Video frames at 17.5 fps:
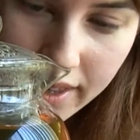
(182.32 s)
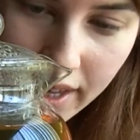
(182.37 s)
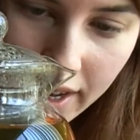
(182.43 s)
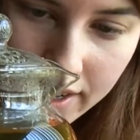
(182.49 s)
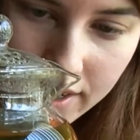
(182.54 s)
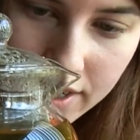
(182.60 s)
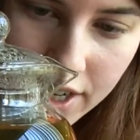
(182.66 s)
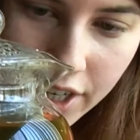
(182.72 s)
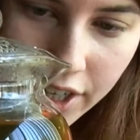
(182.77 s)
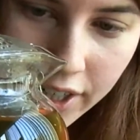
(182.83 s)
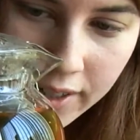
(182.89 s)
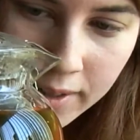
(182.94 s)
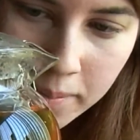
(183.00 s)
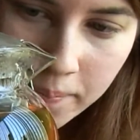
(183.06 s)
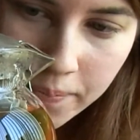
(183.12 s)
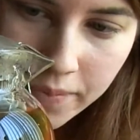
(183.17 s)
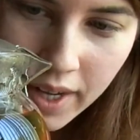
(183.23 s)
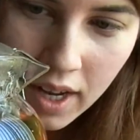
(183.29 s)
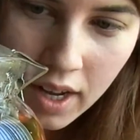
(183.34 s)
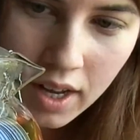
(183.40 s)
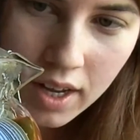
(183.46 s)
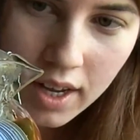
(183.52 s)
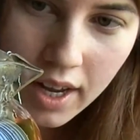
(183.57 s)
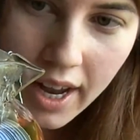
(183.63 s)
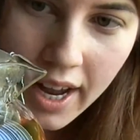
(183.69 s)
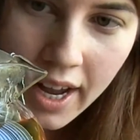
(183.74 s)
that in here.
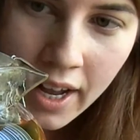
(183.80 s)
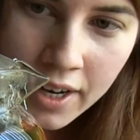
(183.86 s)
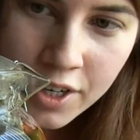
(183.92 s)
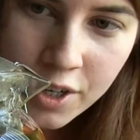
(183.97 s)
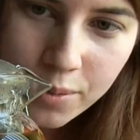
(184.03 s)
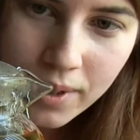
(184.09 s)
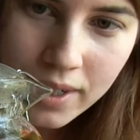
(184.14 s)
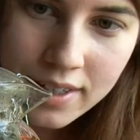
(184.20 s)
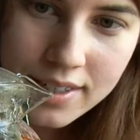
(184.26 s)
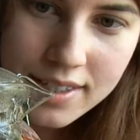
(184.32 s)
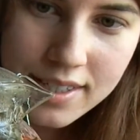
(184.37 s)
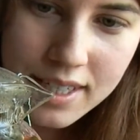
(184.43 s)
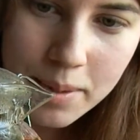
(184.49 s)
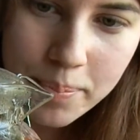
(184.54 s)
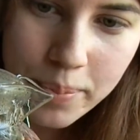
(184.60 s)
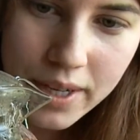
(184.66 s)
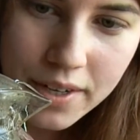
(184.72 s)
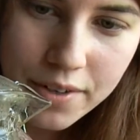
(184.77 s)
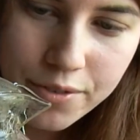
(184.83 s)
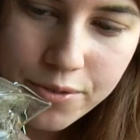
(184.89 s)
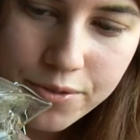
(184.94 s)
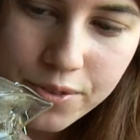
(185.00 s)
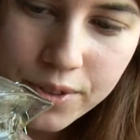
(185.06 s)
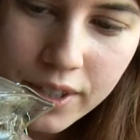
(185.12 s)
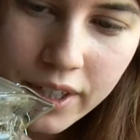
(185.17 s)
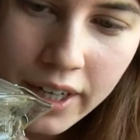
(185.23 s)
And you want to steep it
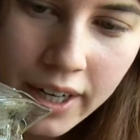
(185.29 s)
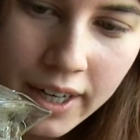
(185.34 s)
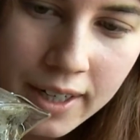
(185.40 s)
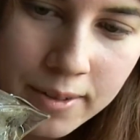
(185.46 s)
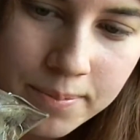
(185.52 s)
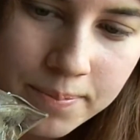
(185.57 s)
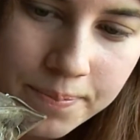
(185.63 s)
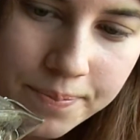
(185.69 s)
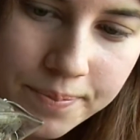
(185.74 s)
for,